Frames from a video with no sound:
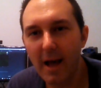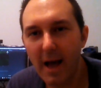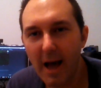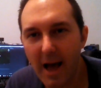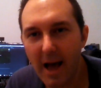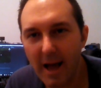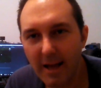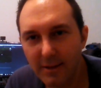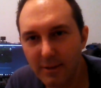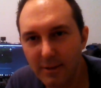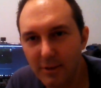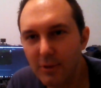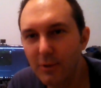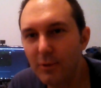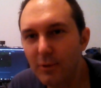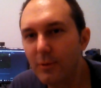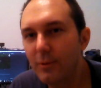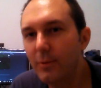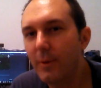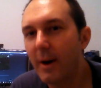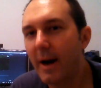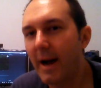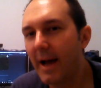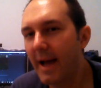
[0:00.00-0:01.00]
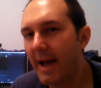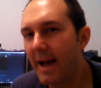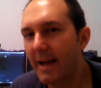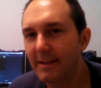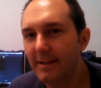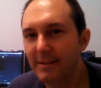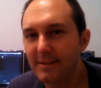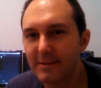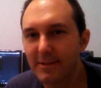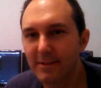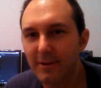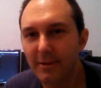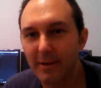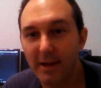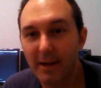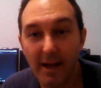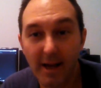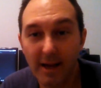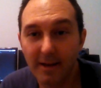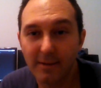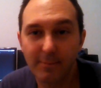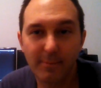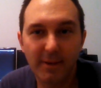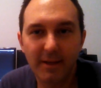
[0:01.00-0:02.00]
I knew I had
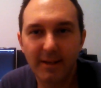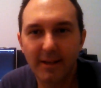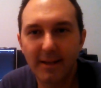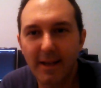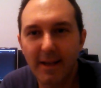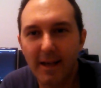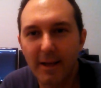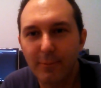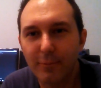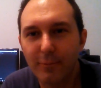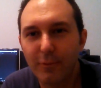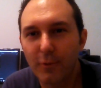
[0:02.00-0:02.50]
to make a game